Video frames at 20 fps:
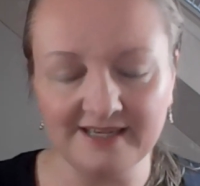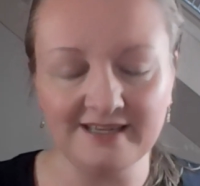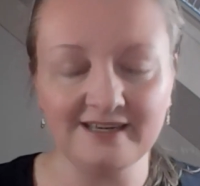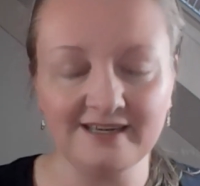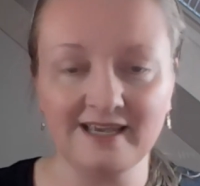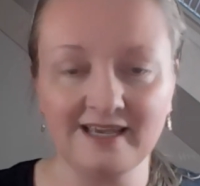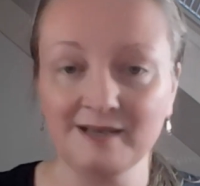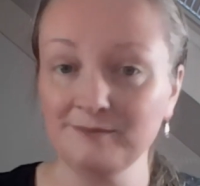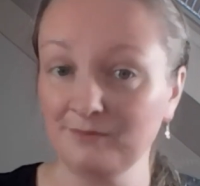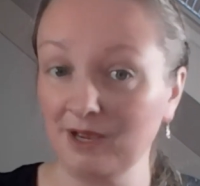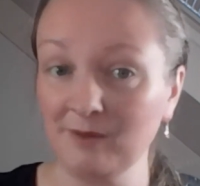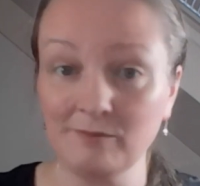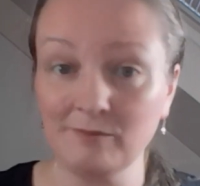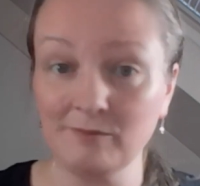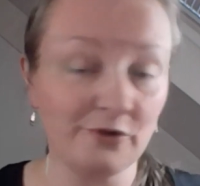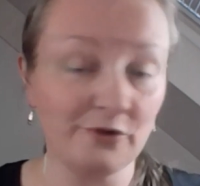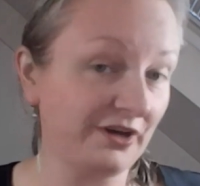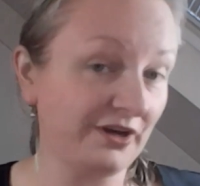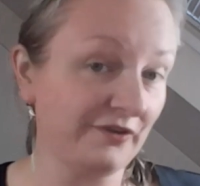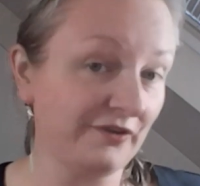And I'm
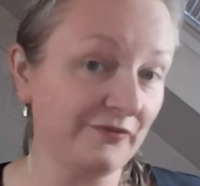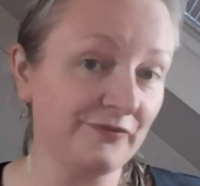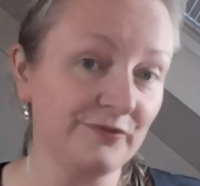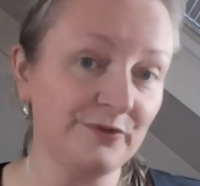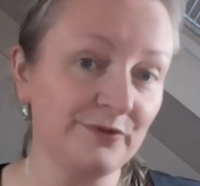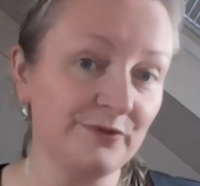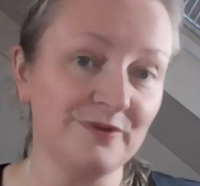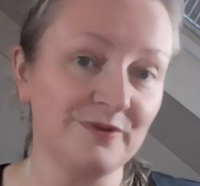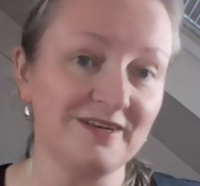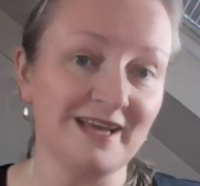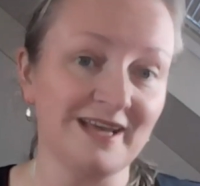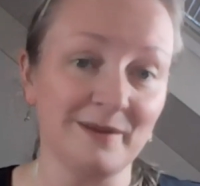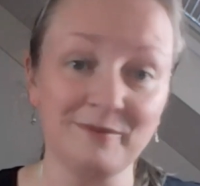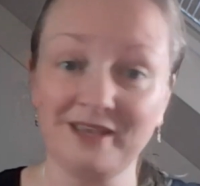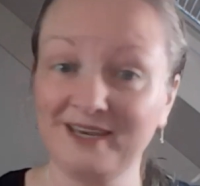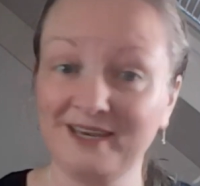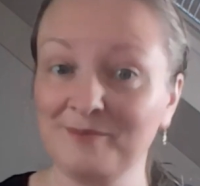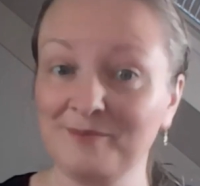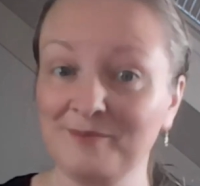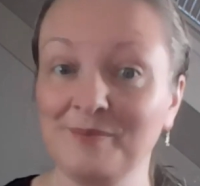working through it. I'm
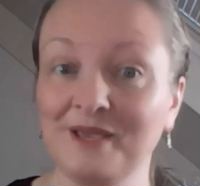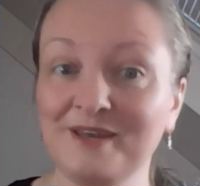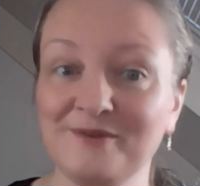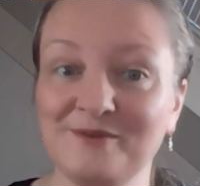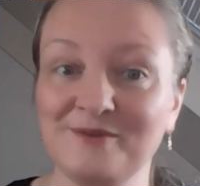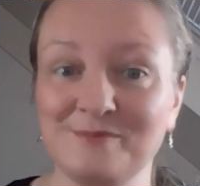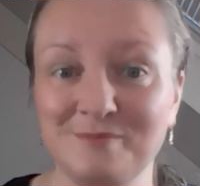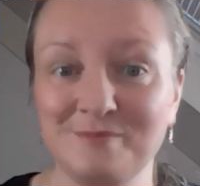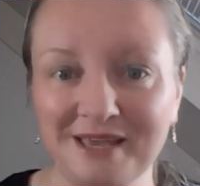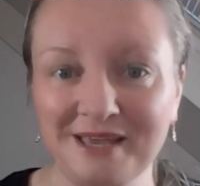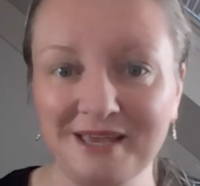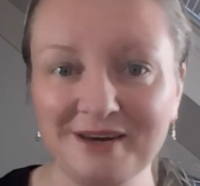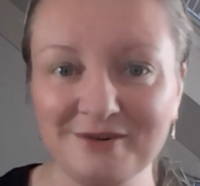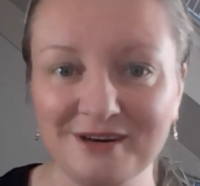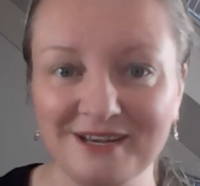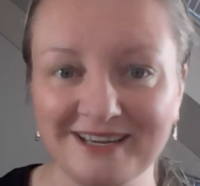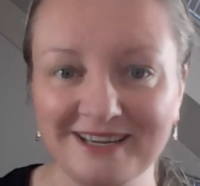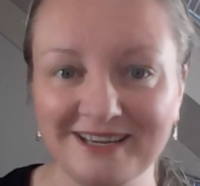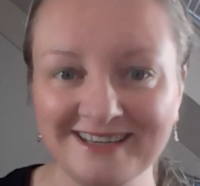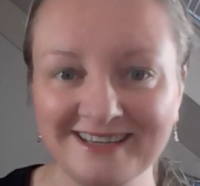getting better and better
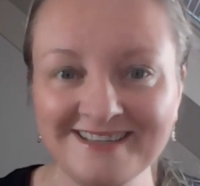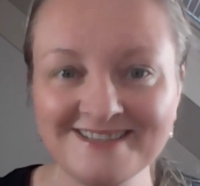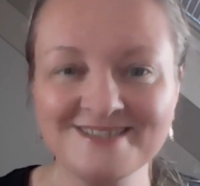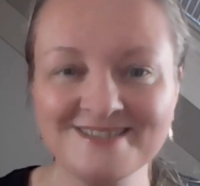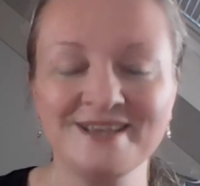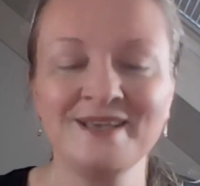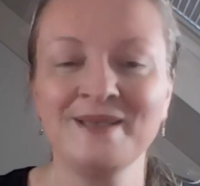at it.